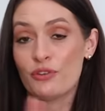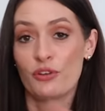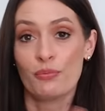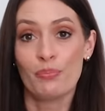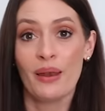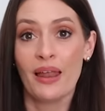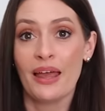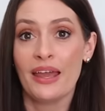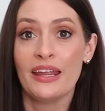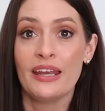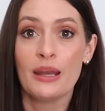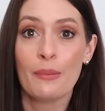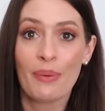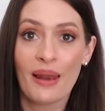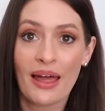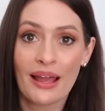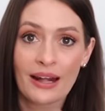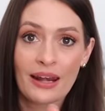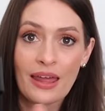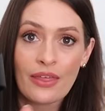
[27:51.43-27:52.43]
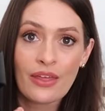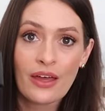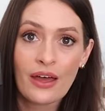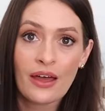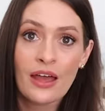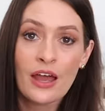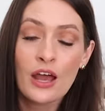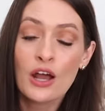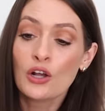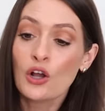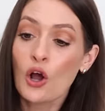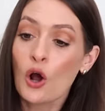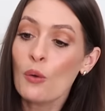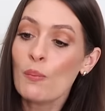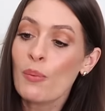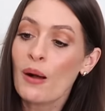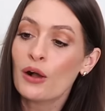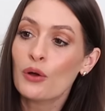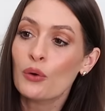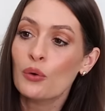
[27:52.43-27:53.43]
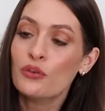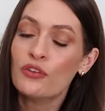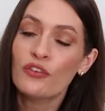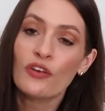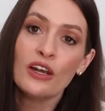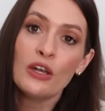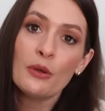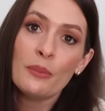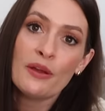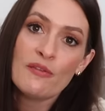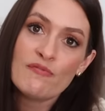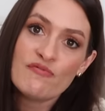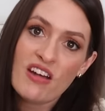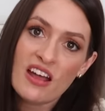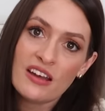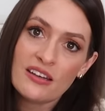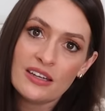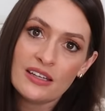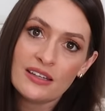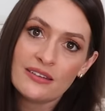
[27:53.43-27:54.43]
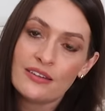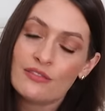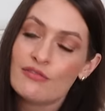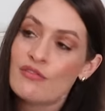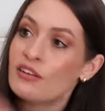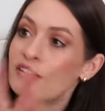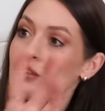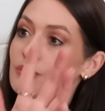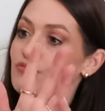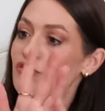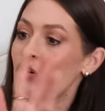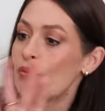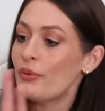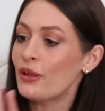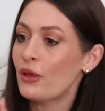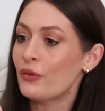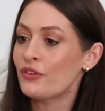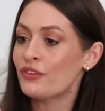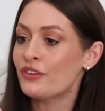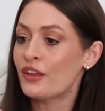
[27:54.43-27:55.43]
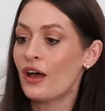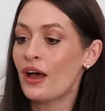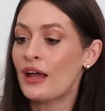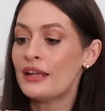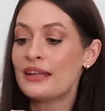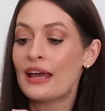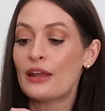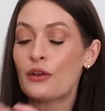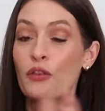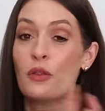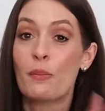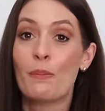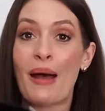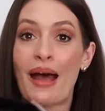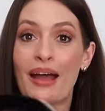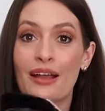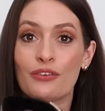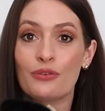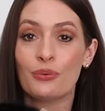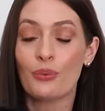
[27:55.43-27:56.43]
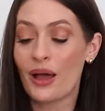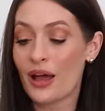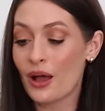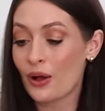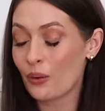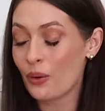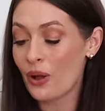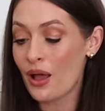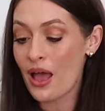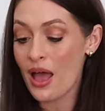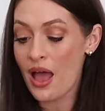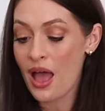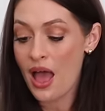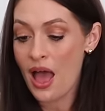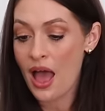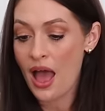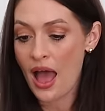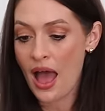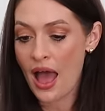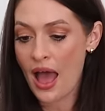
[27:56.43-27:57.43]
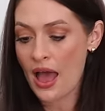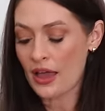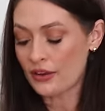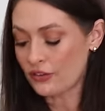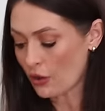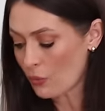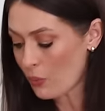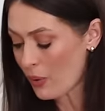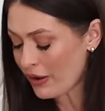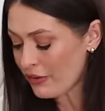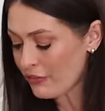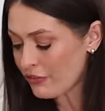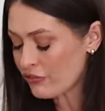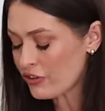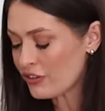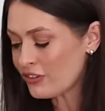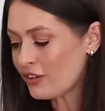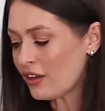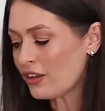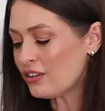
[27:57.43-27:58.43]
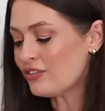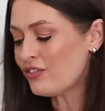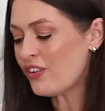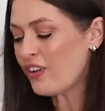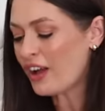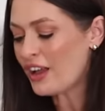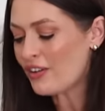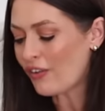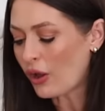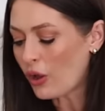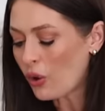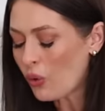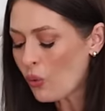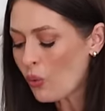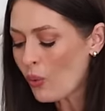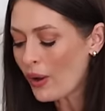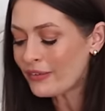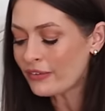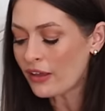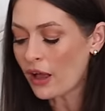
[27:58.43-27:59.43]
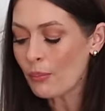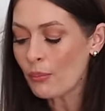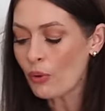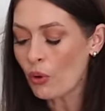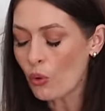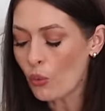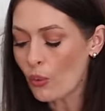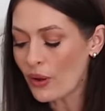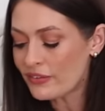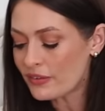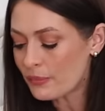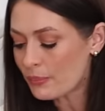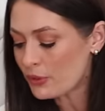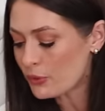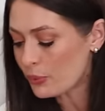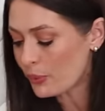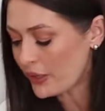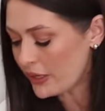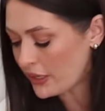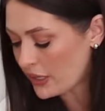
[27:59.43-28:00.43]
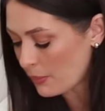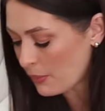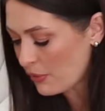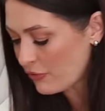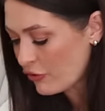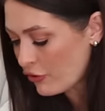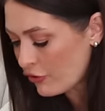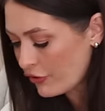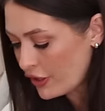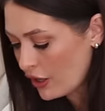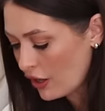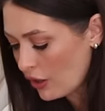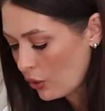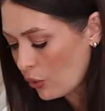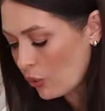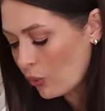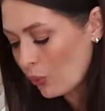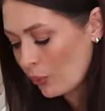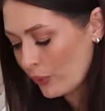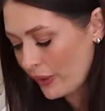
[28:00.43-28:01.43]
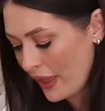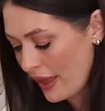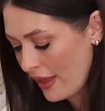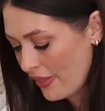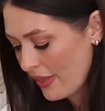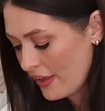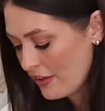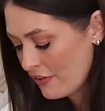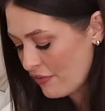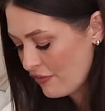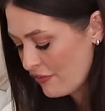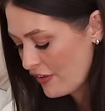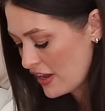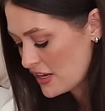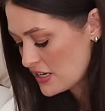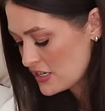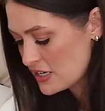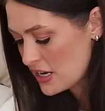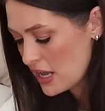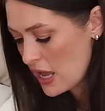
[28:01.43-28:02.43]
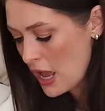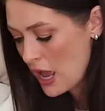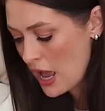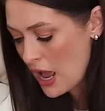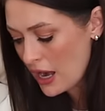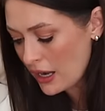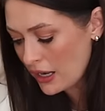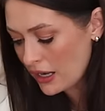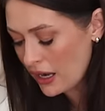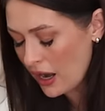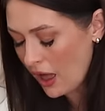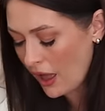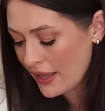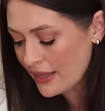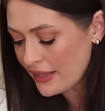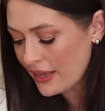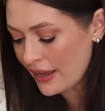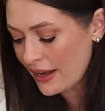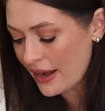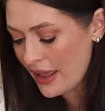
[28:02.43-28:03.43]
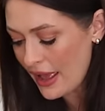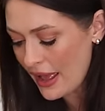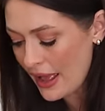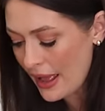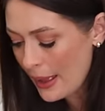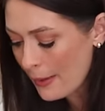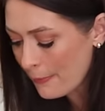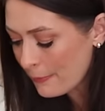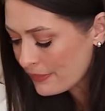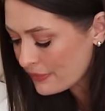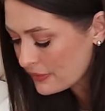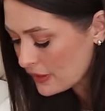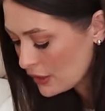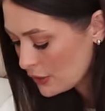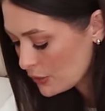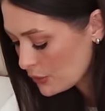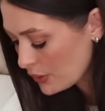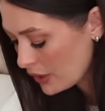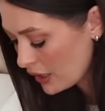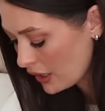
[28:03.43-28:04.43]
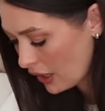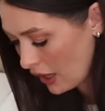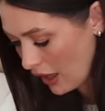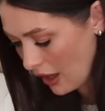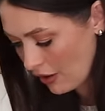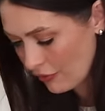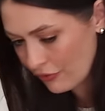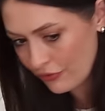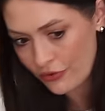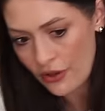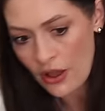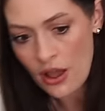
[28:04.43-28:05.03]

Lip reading: Just plain black leather, gold buckles. I've got a little bit of branding that says Russell and Bromley on the side and on the back as well. And I went for a size 5. I'm always in between. I'm a 4.5. Oh yeah, they fit like an absolute glove.